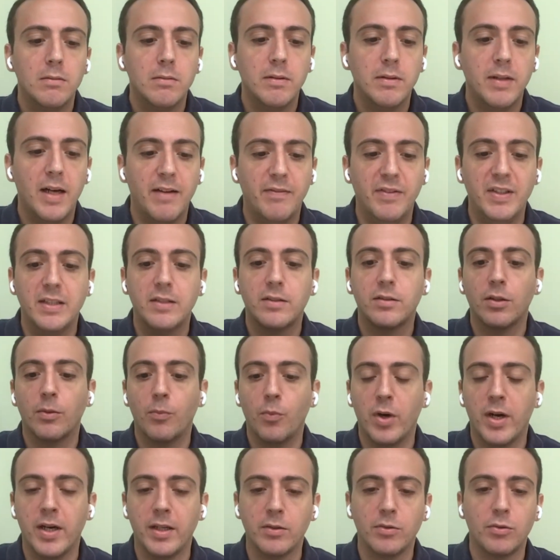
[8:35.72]
having
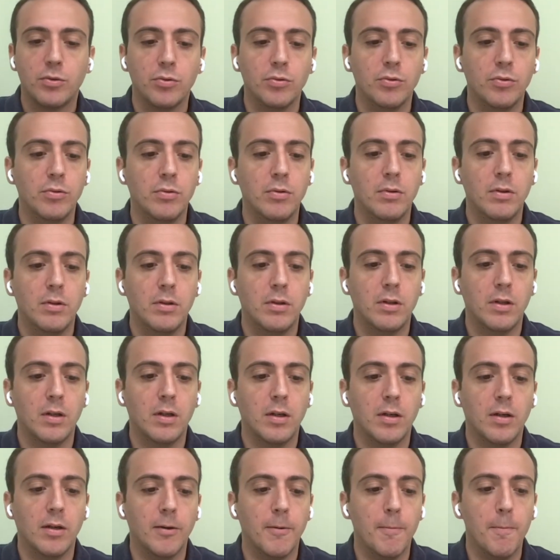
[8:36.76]
someone to
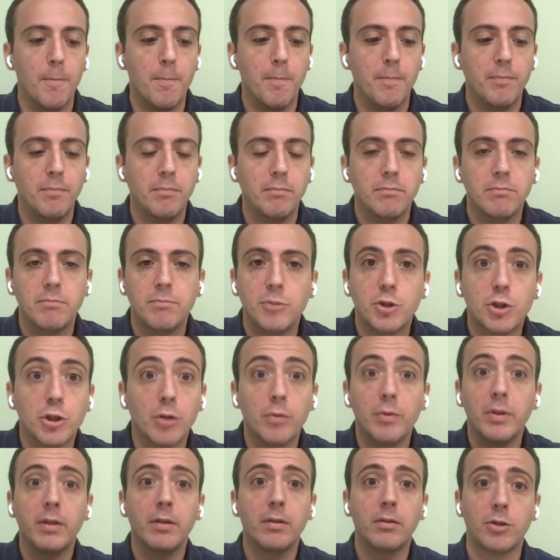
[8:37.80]

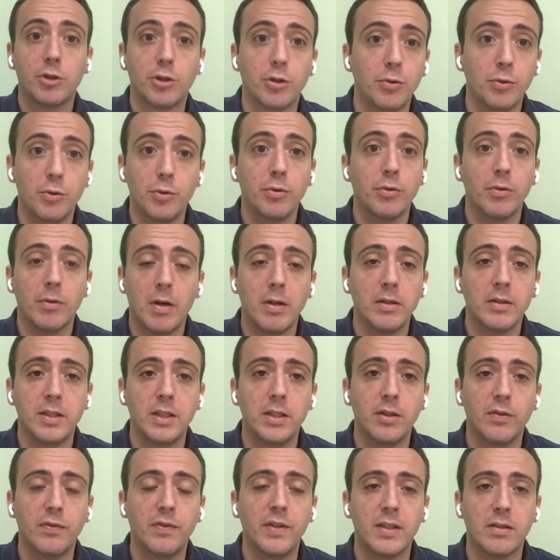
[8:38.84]
show you around the
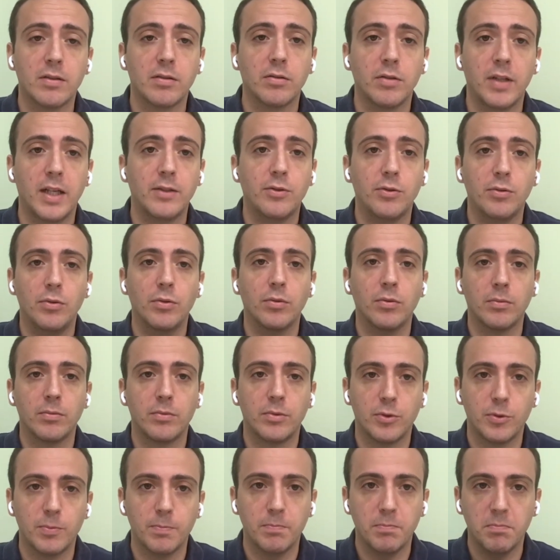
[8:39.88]
office so that you
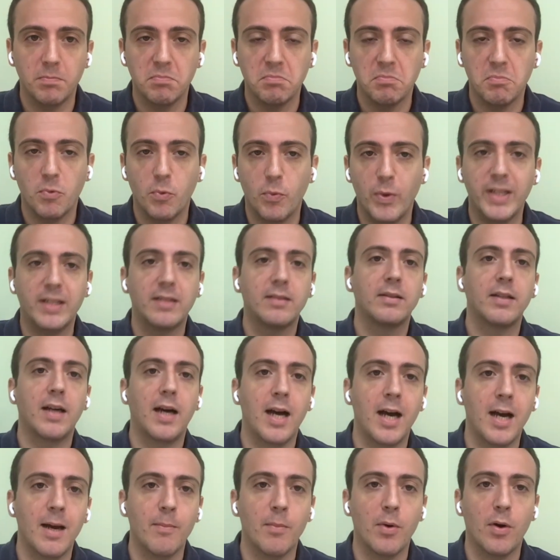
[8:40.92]
don't waste
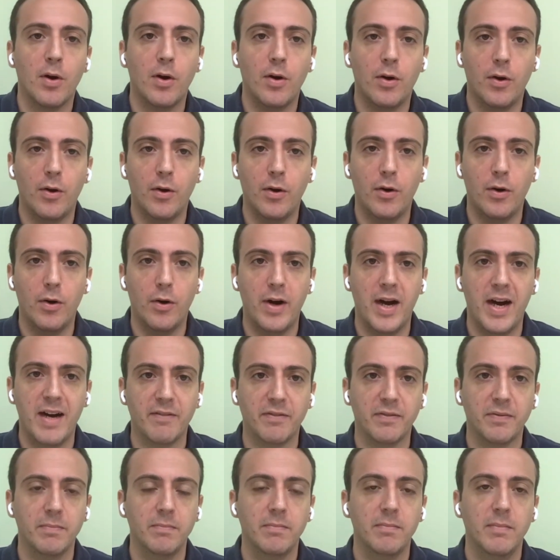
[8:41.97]
time or
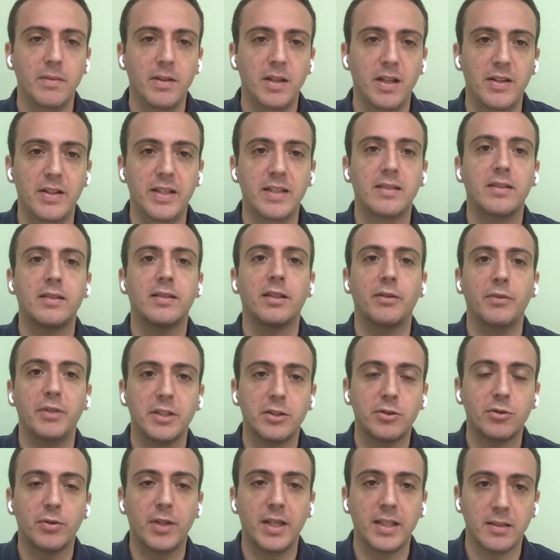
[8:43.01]
have unnecessary
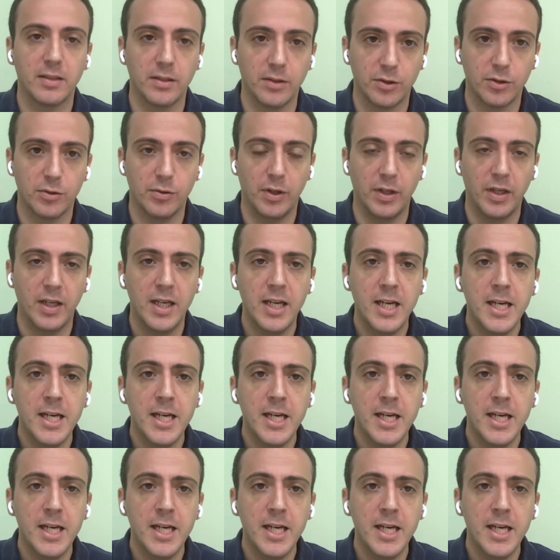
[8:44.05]
stress and so on.